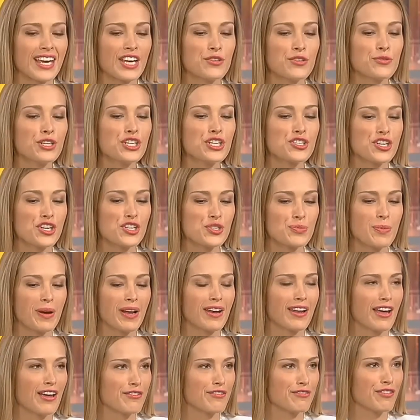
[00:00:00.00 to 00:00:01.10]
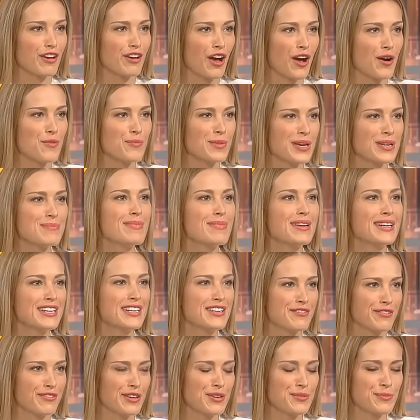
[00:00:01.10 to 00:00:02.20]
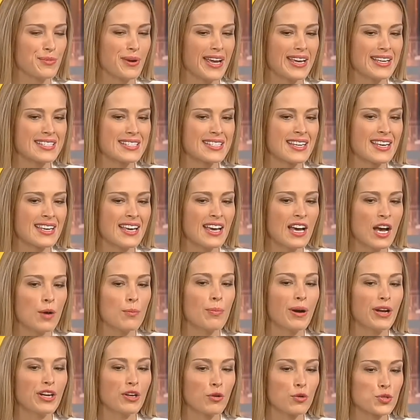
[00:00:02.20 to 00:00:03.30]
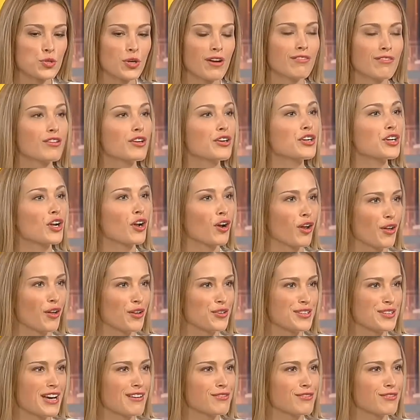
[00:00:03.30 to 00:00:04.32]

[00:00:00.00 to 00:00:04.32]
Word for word: it really changed my life in many different ways, but also I've learned a lot.